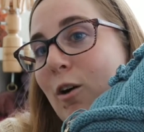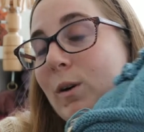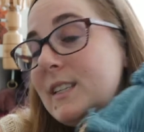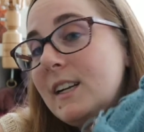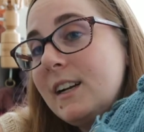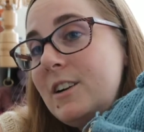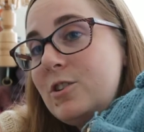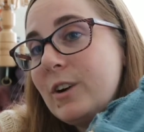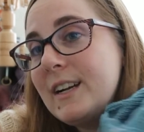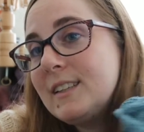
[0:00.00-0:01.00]
Was it a good
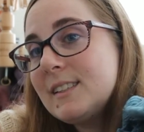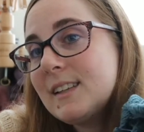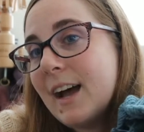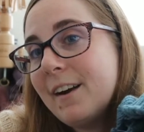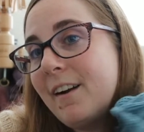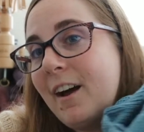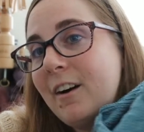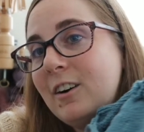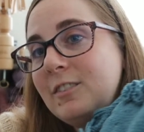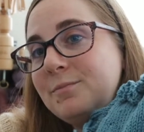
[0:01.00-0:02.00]
choice? I don't
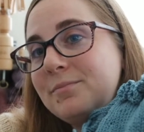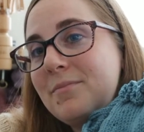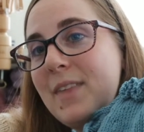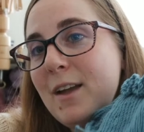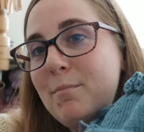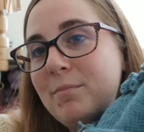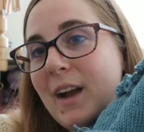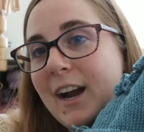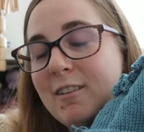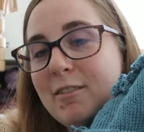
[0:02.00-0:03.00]
know they
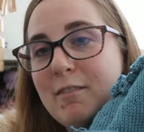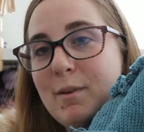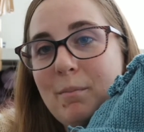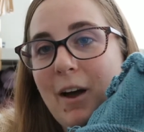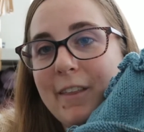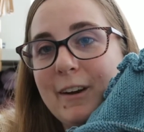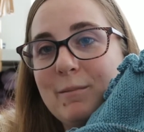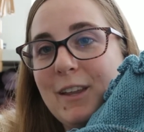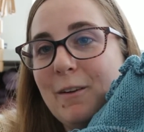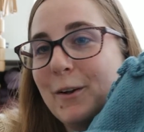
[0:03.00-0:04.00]
kind of have been
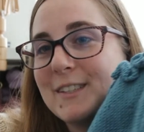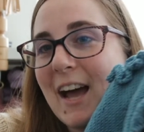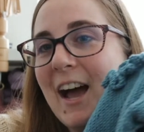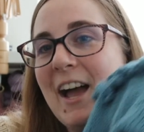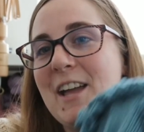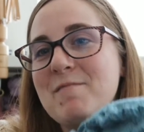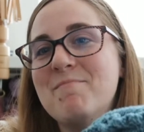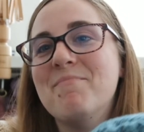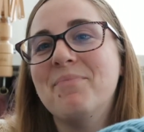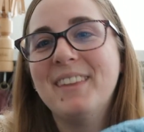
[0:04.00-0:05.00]
bothering me the whole
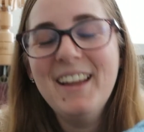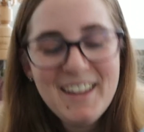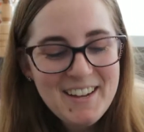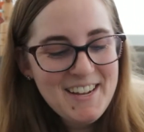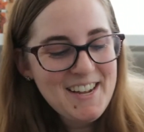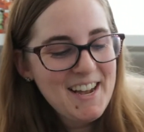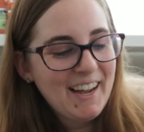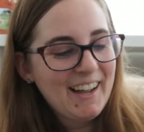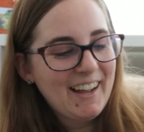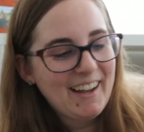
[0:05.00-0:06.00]
time.
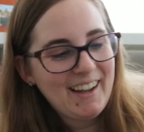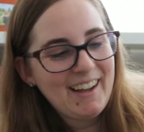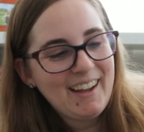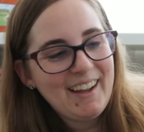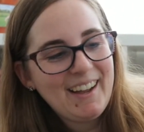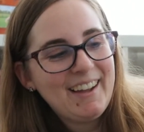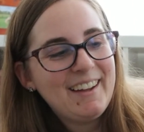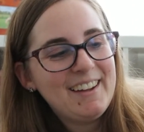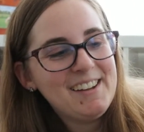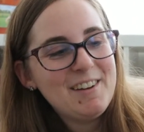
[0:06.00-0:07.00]

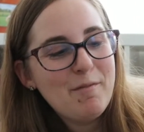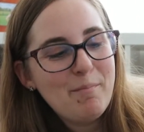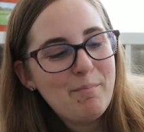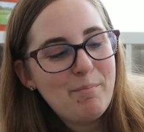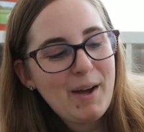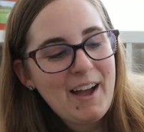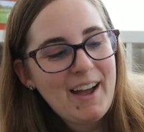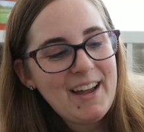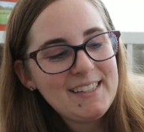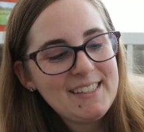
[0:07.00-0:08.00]
uh,
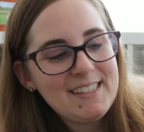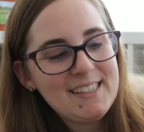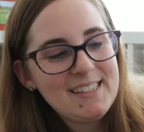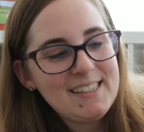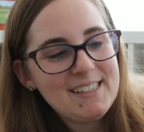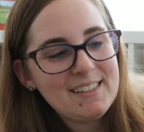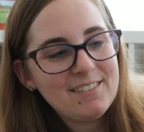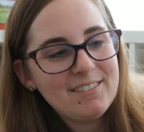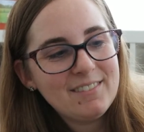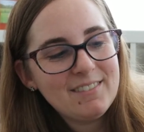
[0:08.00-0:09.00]
but
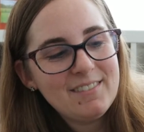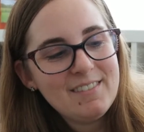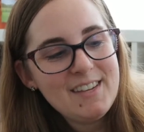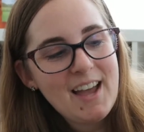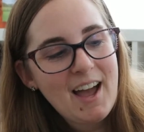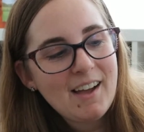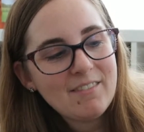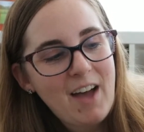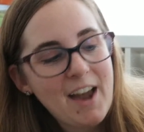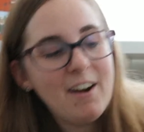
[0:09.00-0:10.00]
yeah,
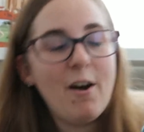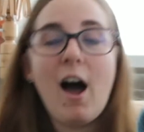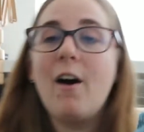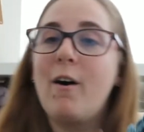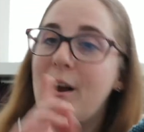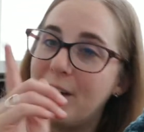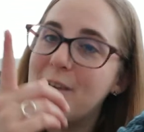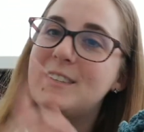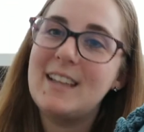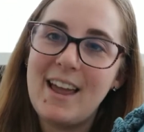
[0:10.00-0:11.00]
I don't know. Oh, what I
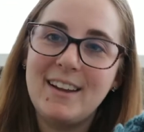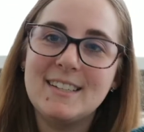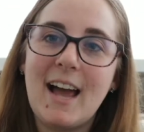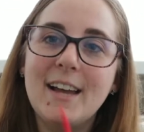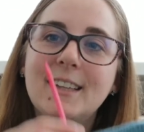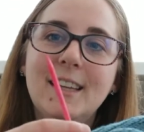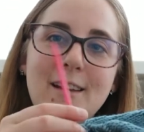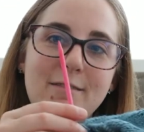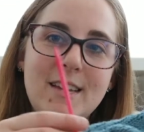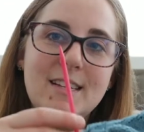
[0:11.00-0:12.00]
was saying is I could
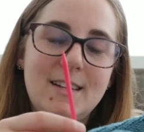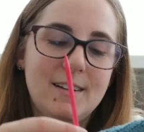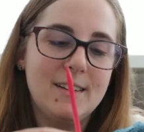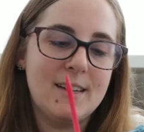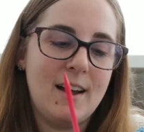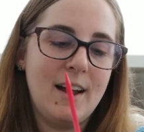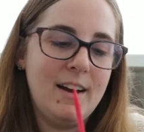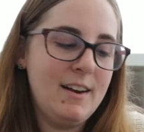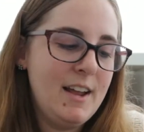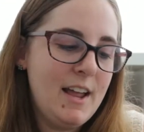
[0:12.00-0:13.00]
leave these needles
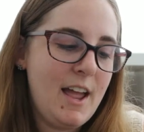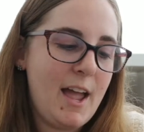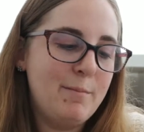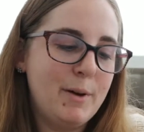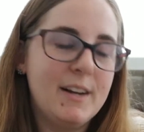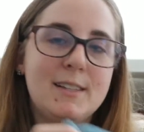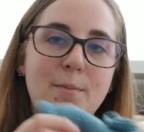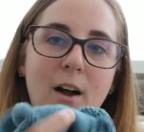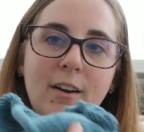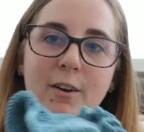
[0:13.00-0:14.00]
on and put a
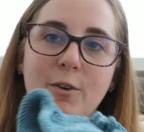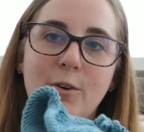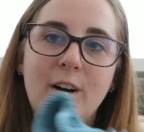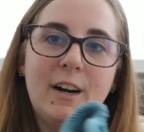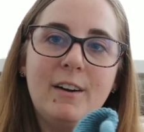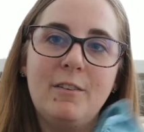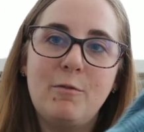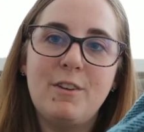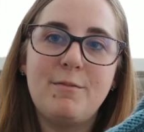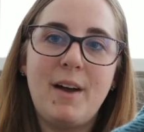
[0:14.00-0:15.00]
smaller cord
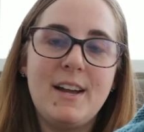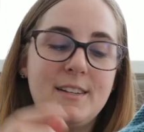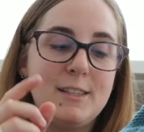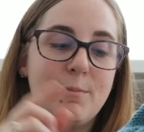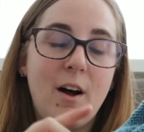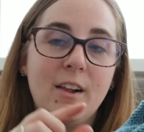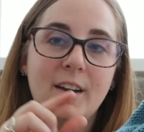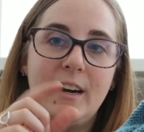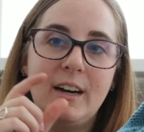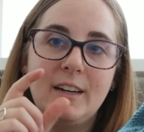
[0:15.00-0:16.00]
with my
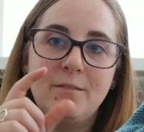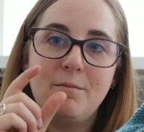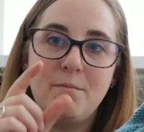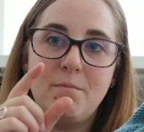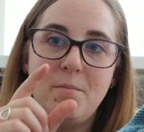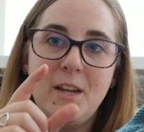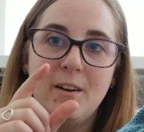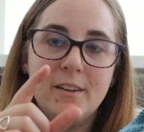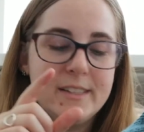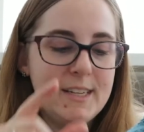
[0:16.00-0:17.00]
smaller
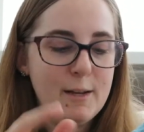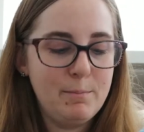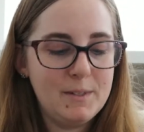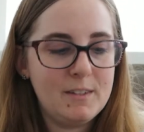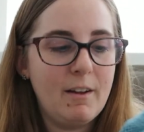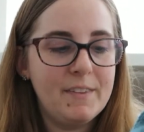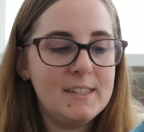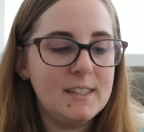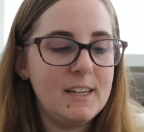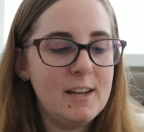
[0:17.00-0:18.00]
needle tips on the
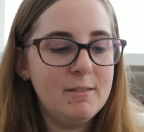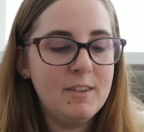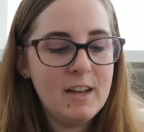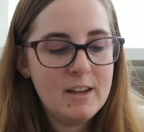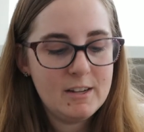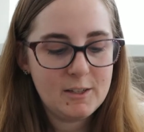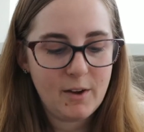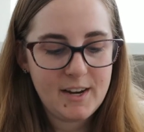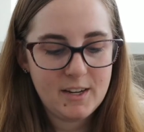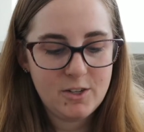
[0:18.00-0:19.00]
sleeve so
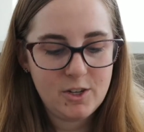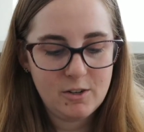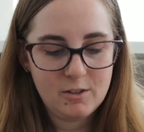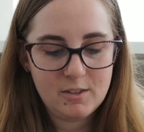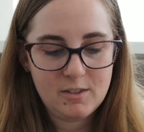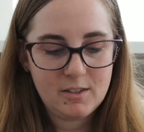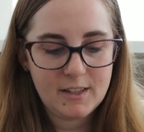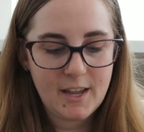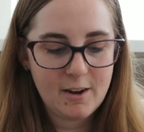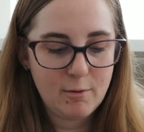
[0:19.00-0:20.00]
I can choose
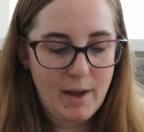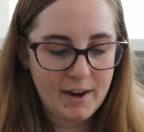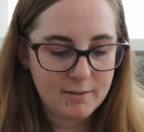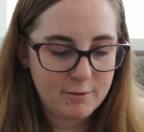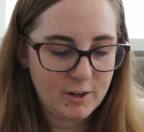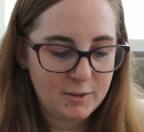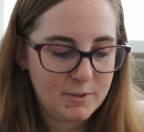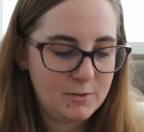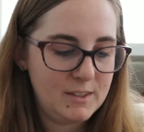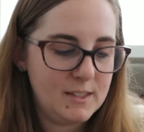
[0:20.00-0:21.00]
and like go back and forth
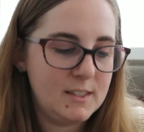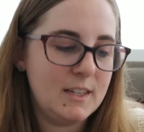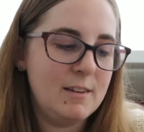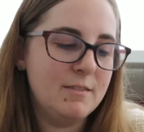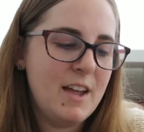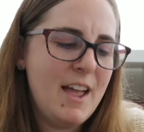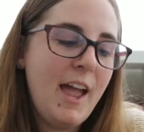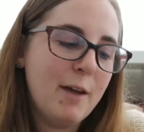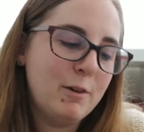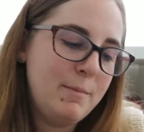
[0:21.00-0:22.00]
between the sleeve.
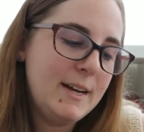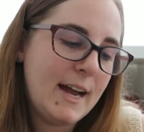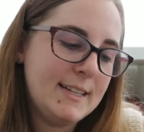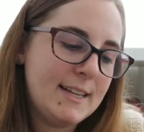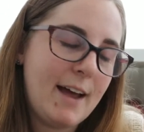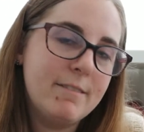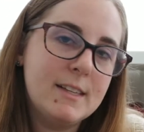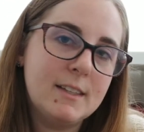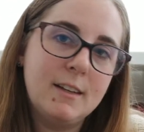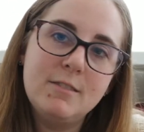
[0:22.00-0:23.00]
It would be nice to have
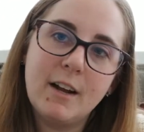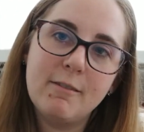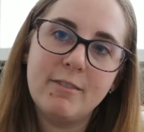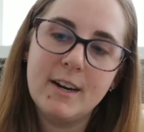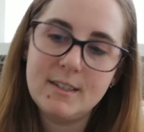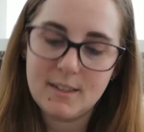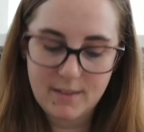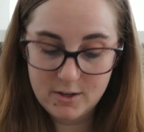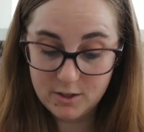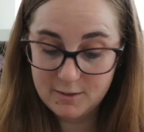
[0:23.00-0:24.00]
the sleeve done first
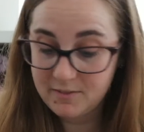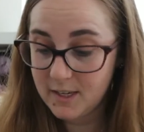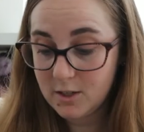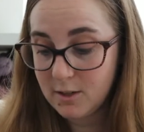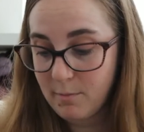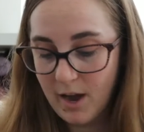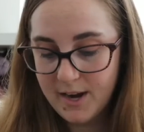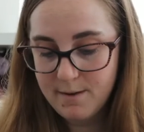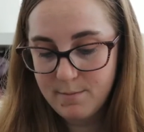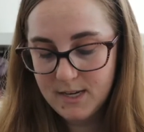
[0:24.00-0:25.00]
and then just finish the
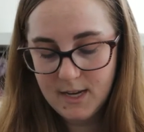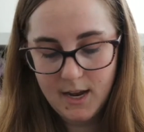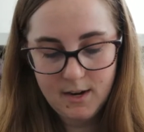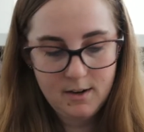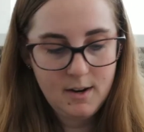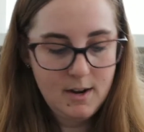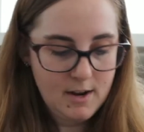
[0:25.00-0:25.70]
body and be done.